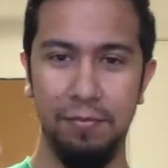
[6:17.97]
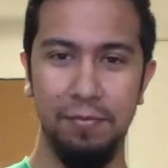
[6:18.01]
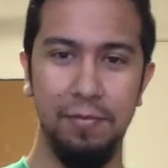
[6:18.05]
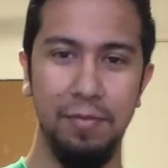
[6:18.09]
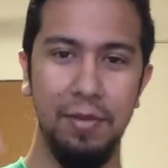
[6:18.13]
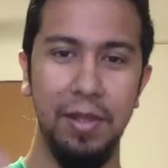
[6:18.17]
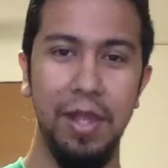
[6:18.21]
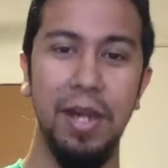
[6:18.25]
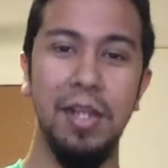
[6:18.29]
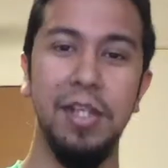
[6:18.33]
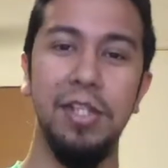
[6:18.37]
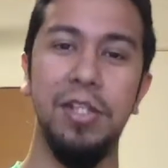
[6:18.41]

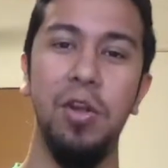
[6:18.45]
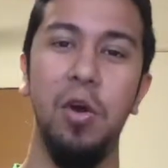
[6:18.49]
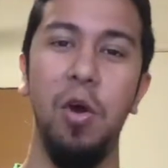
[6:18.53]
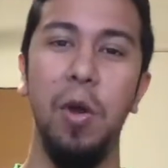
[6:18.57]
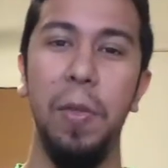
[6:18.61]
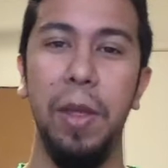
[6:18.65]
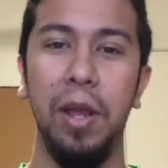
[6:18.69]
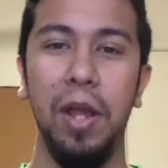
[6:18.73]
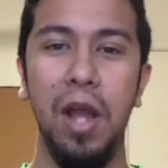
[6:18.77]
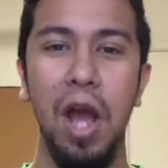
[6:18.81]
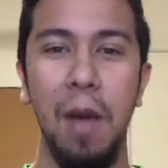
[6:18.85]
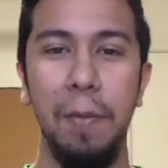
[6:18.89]
Let us know in
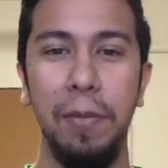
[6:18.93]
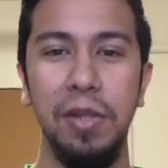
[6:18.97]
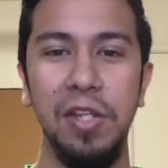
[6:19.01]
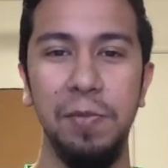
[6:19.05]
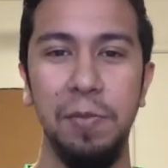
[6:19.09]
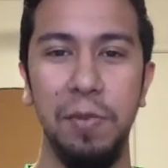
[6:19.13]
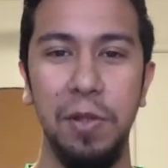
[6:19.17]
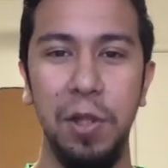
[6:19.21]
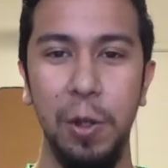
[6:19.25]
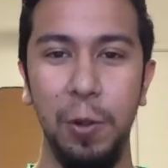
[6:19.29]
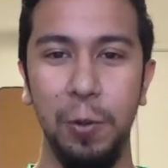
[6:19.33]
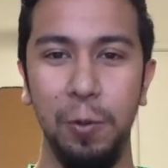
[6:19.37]
the comments
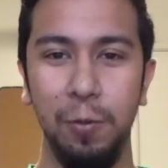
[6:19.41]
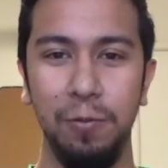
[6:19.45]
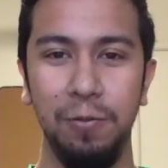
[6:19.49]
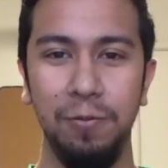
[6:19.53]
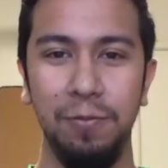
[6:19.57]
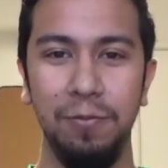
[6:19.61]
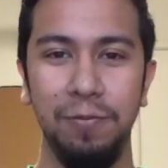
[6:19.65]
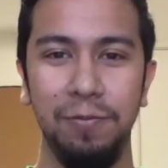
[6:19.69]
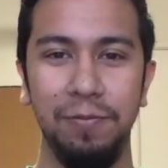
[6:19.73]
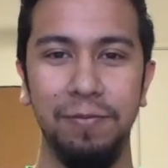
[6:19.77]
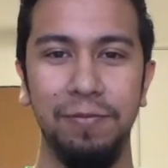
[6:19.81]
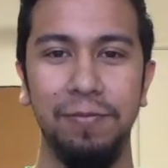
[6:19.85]
below.
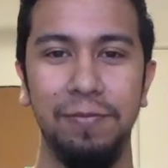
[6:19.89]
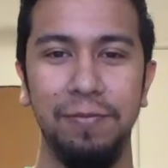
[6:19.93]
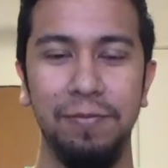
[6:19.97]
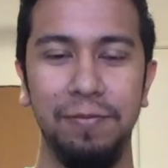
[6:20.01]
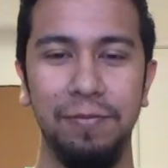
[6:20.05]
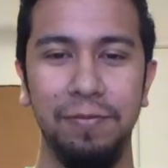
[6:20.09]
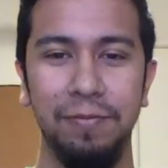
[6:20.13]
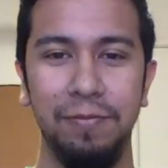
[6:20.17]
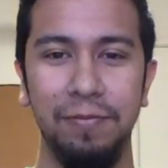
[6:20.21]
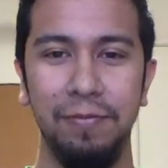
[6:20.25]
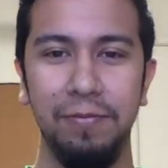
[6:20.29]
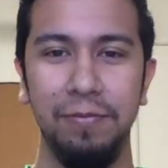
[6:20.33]

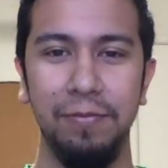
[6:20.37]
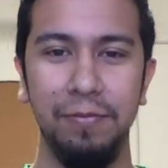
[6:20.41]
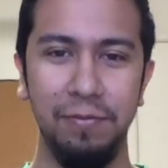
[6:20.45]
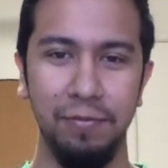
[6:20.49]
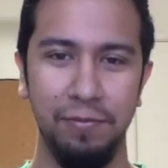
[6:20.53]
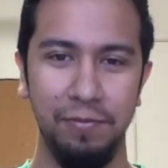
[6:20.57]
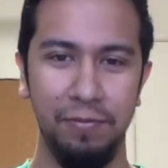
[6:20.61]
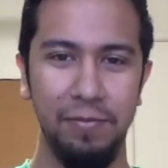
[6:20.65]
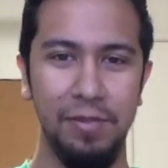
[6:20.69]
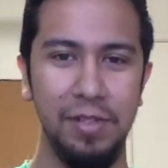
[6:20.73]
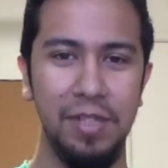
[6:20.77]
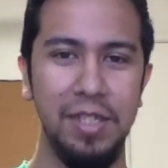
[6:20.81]

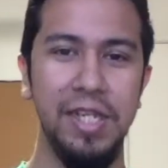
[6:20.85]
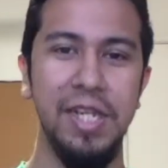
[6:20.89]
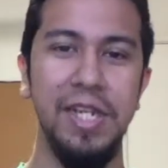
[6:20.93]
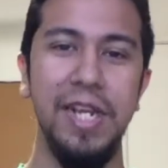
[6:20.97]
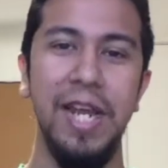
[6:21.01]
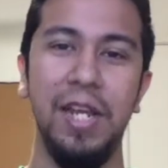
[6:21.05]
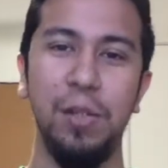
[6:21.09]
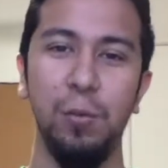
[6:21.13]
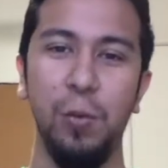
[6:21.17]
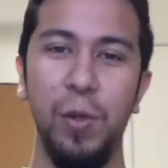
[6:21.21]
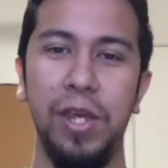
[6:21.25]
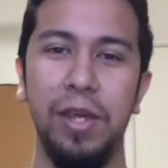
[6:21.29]
See you
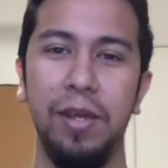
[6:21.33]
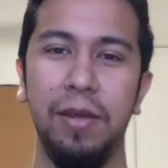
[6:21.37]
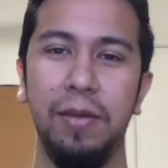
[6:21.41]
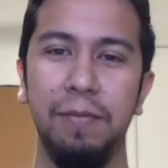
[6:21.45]
next week.